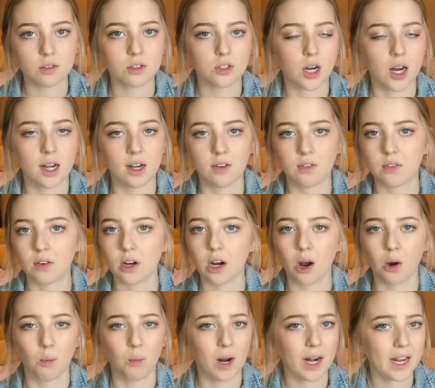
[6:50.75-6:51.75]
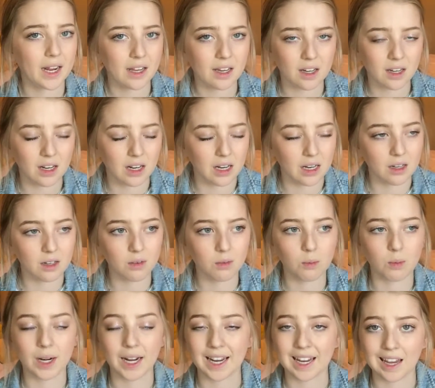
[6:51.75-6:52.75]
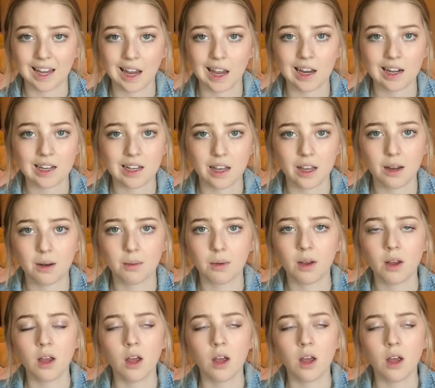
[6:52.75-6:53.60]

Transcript: trying to figure out what I can eat, what I can't eat.